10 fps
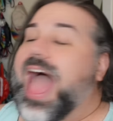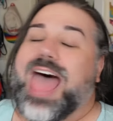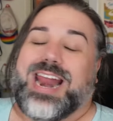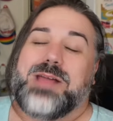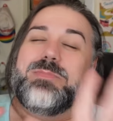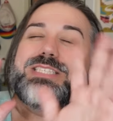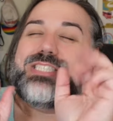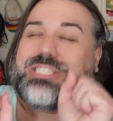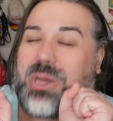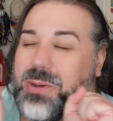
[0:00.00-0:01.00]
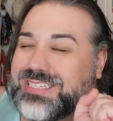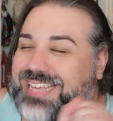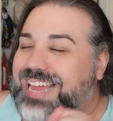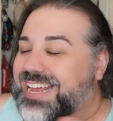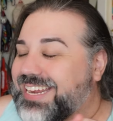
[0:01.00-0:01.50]
And I am so
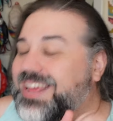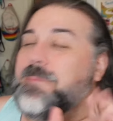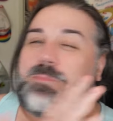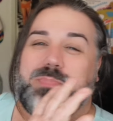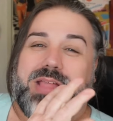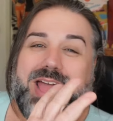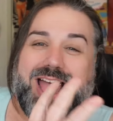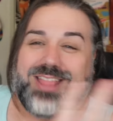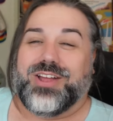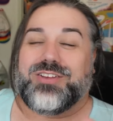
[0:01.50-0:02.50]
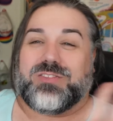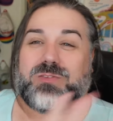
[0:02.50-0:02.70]
excited there's